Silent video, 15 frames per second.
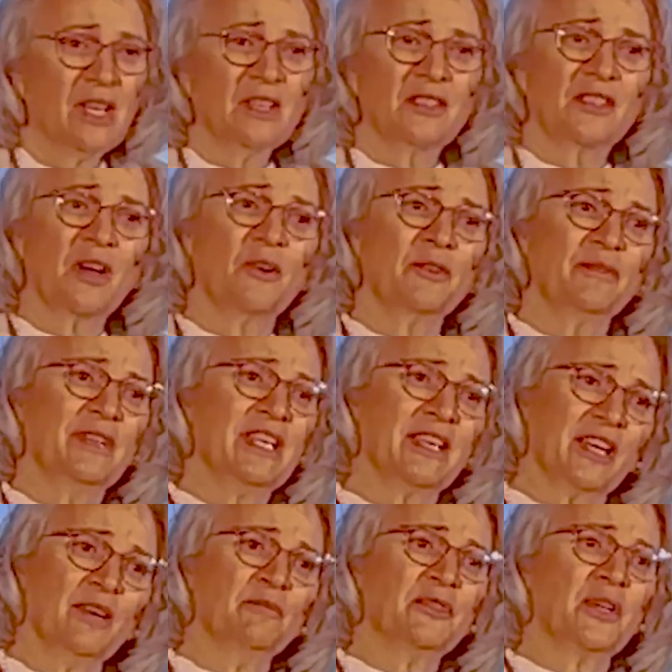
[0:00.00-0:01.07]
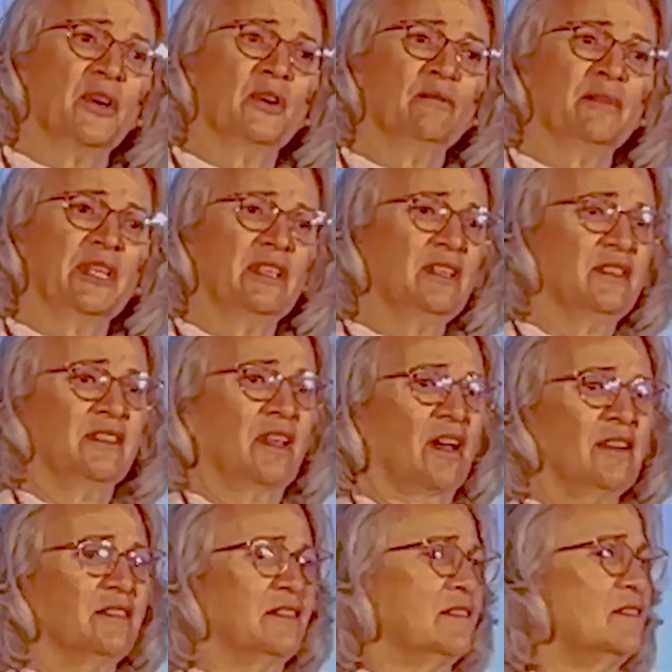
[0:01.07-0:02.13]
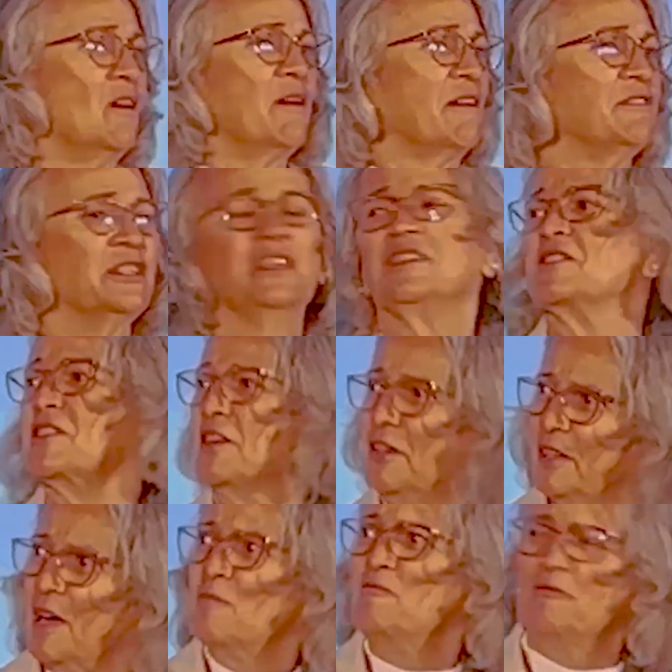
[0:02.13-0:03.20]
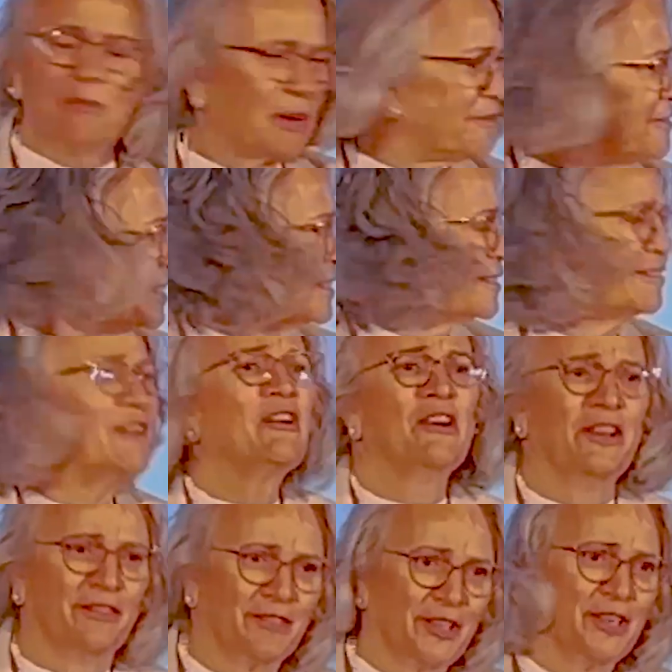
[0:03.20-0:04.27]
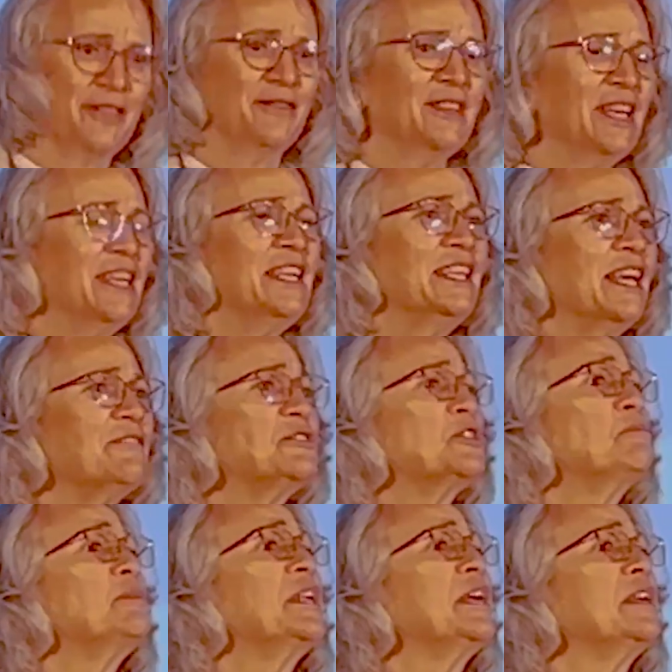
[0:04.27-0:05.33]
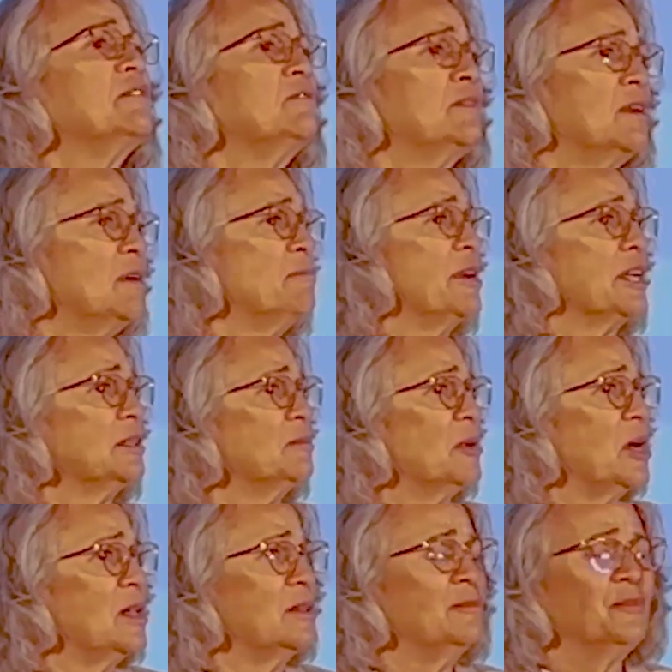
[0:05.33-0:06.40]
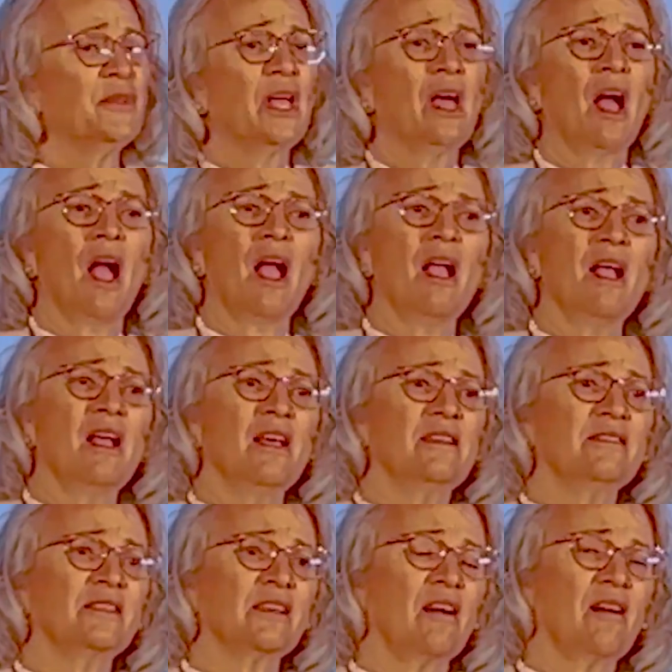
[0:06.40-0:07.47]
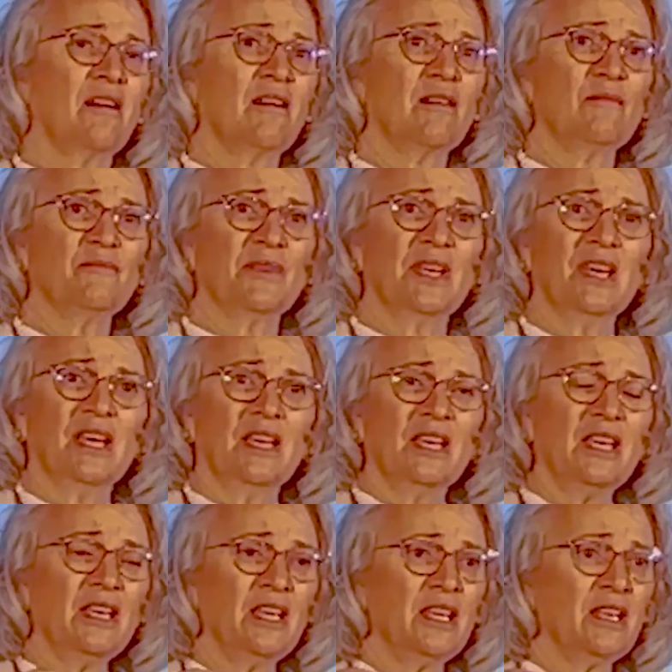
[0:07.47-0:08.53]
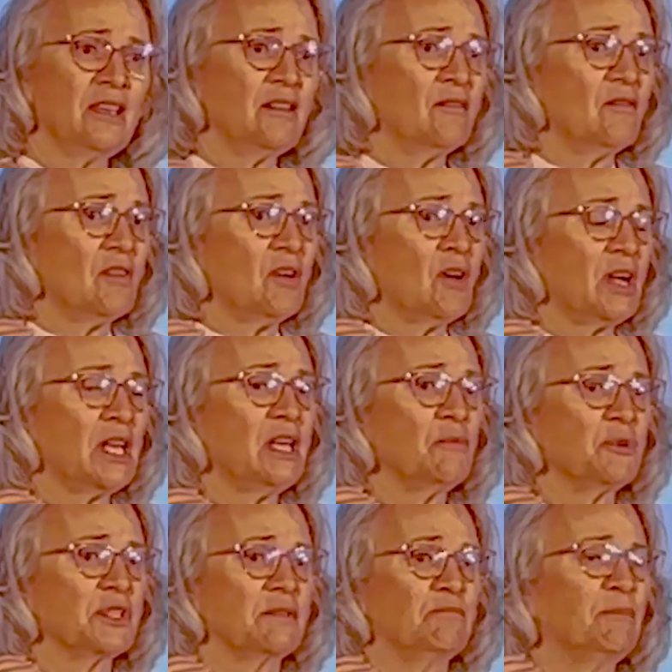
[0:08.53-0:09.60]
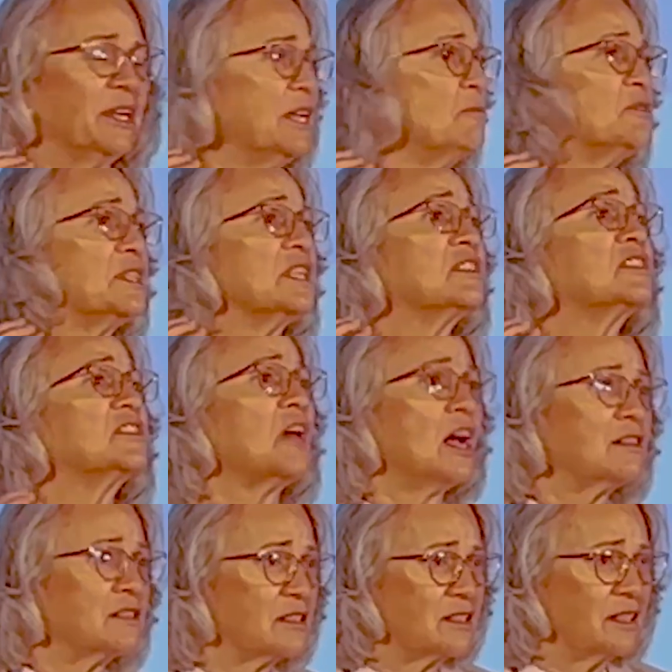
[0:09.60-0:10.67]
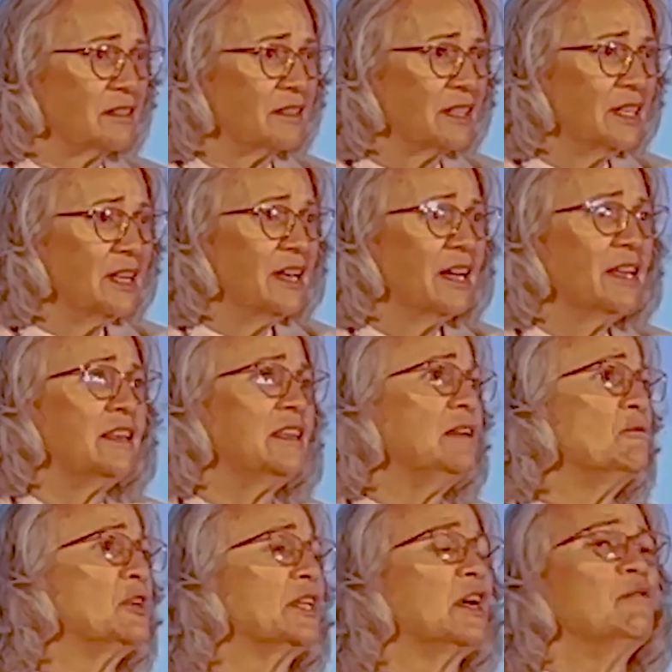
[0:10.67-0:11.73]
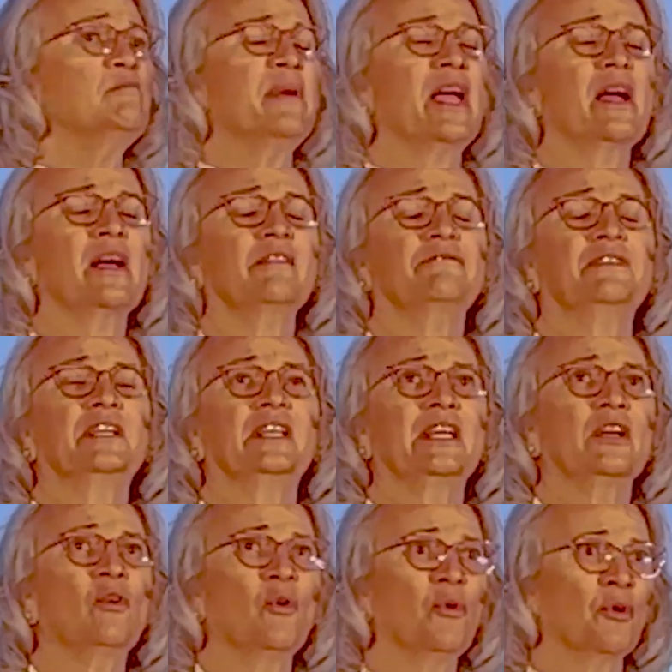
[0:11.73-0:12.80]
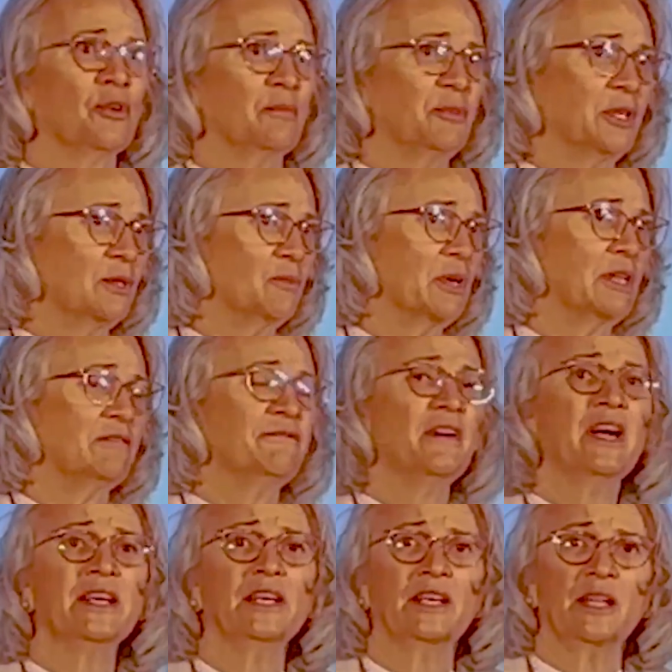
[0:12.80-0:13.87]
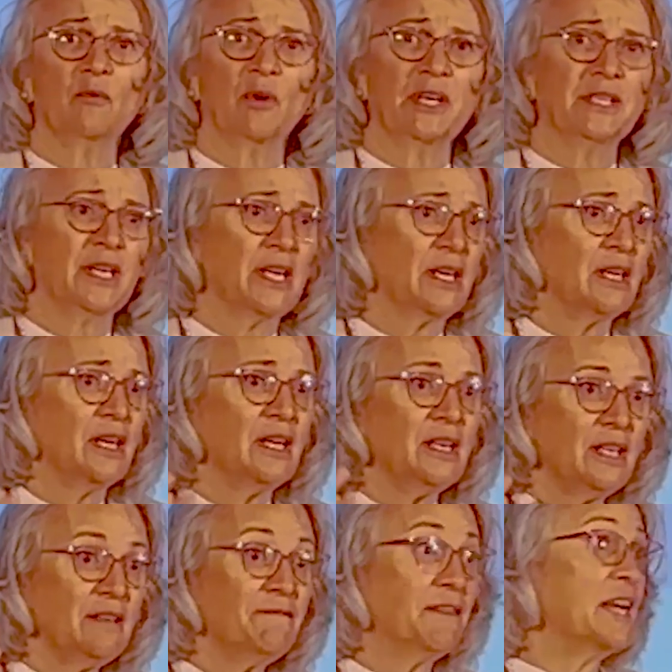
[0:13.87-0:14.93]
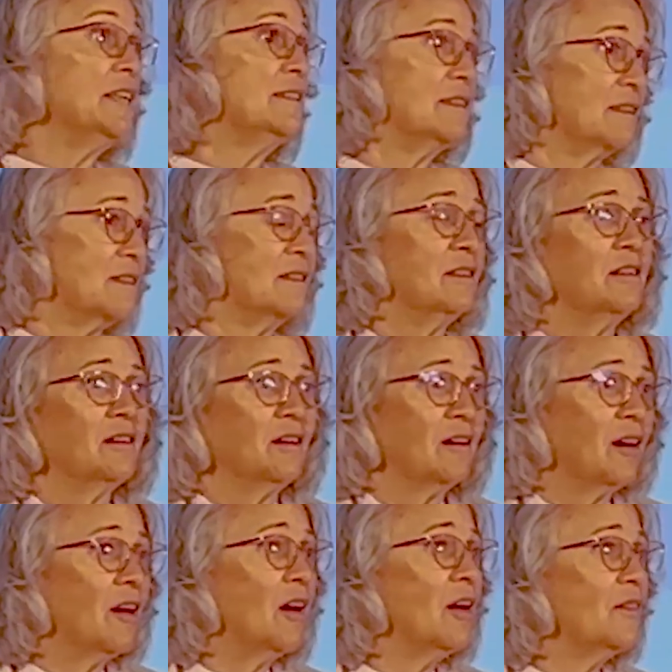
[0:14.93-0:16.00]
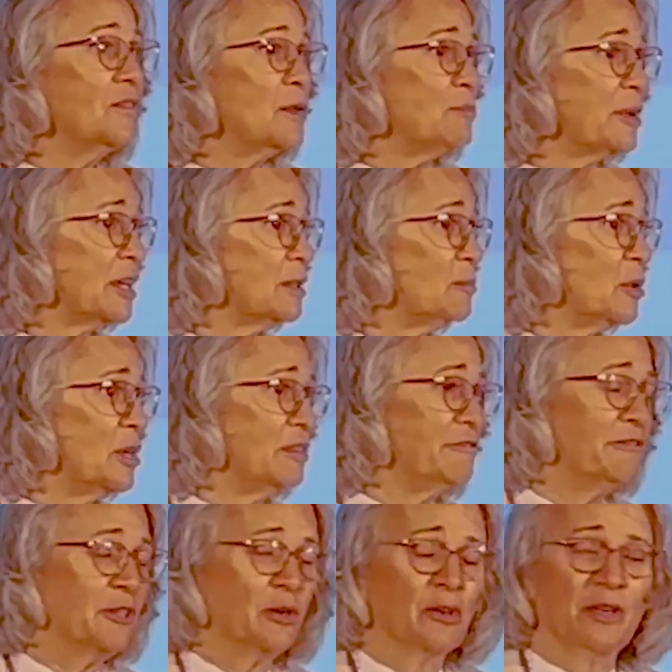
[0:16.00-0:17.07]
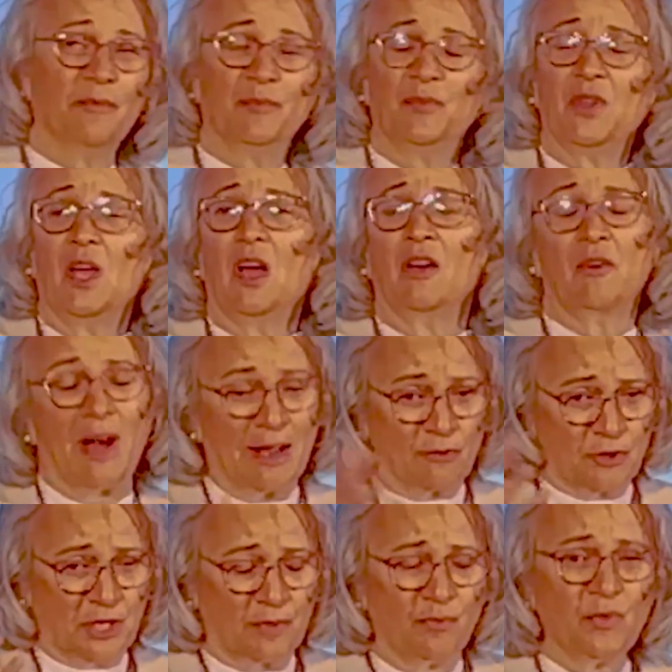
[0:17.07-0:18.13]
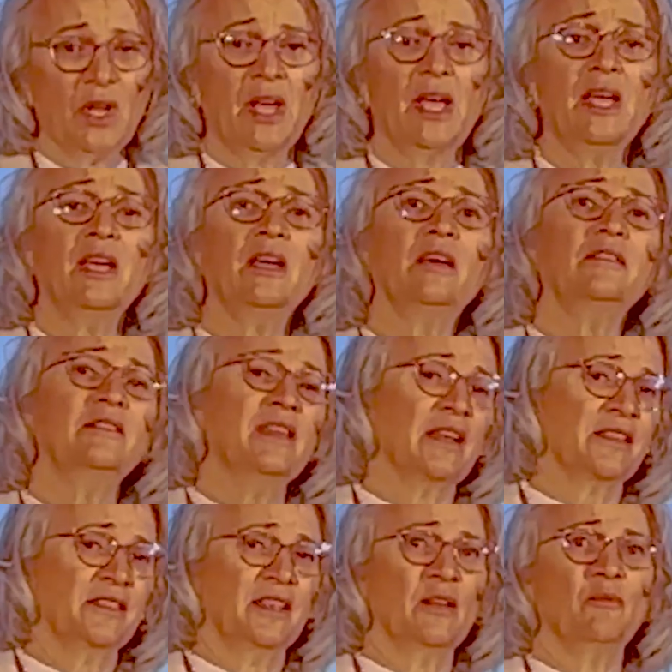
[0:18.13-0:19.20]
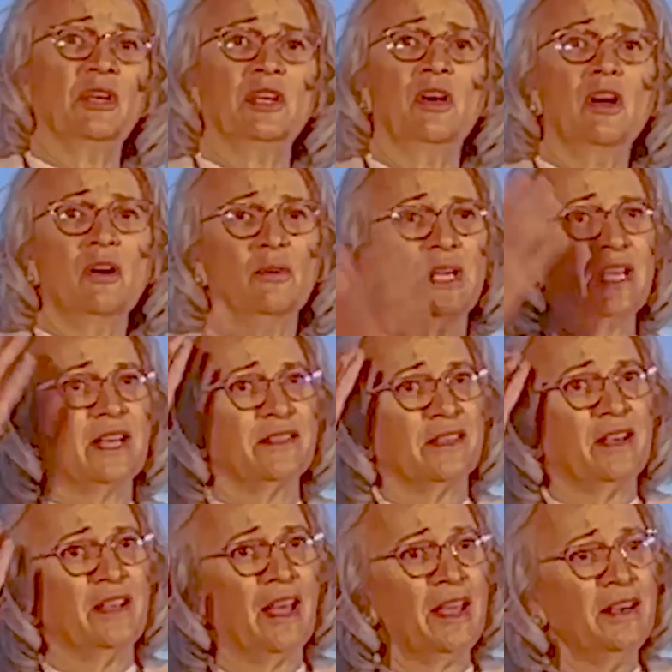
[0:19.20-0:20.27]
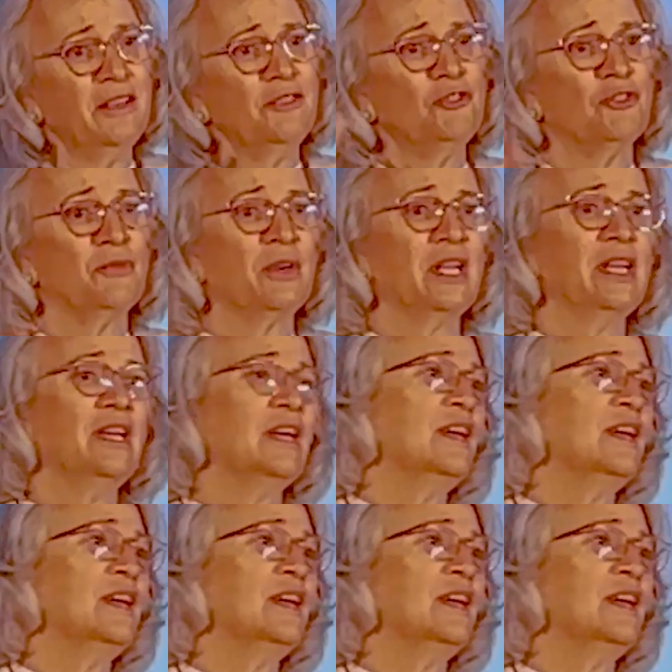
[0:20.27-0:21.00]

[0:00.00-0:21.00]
So he comes home and he says, "Oh, everything's good. I'm perfectly good." He loves to play pickleball, and he was exhausted, and he would come back feeling horrible. Well, finally one day he fainted on the pickleball ground, and next thing we know, he has a head injury.